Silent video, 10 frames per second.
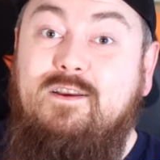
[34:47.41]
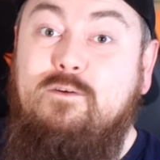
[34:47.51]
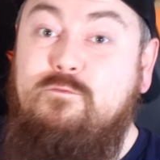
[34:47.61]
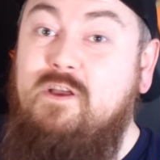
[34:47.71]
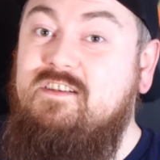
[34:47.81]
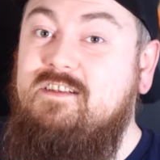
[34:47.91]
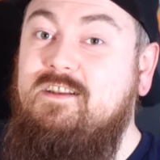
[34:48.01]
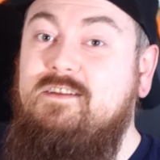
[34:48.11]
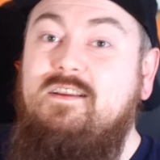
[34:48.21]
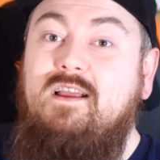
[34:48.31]

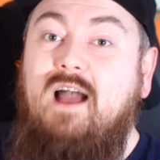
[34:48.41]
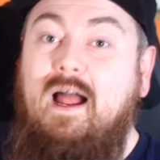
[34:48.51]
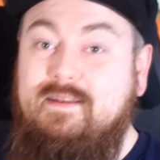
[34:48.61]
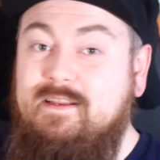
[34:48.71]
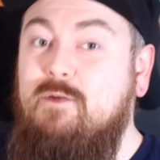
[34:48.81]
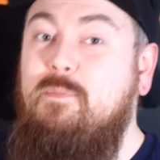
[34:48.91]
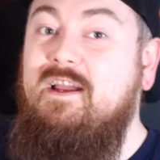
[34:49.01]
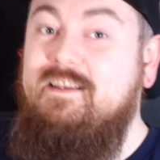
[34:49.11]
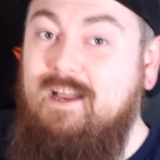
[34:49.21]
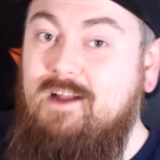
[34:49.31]
visited a
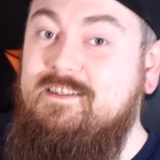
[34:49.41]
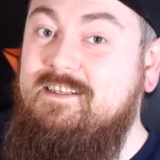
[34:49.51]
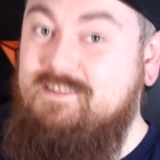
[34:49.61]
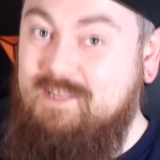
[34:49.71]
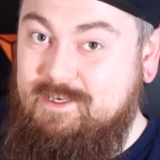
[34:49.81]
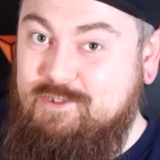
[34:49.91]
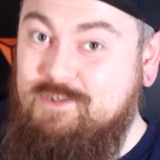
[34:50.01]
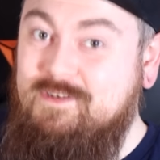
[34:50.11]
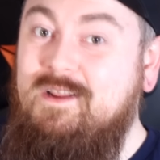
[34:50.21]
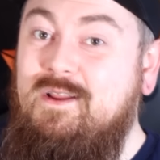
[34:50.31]
nearby Garda
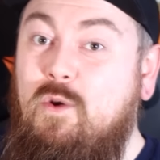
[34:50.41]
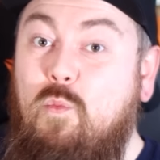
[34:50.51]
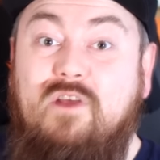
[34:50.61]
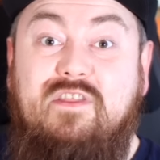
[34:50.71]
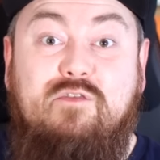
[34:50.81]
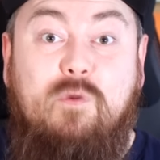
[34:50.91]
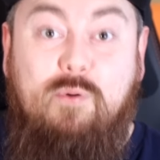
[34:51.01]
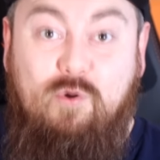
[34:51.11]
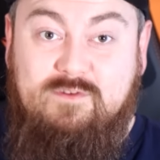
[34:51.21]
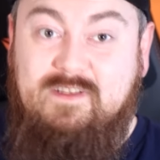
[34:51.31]
station where they
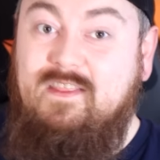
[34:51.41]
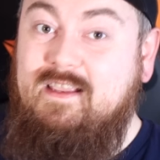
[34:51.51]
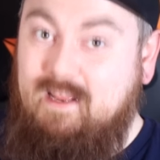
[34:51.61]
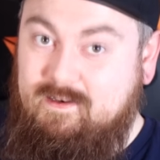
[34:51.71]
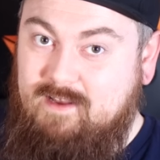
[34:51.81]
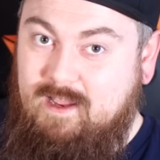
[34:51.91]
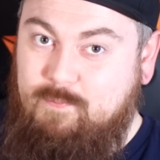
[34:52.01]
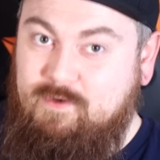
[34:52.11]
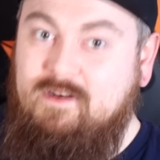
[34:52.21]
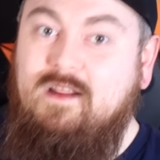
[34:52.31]
reported the
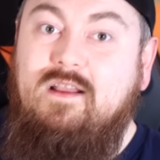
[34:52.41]
kidnapping.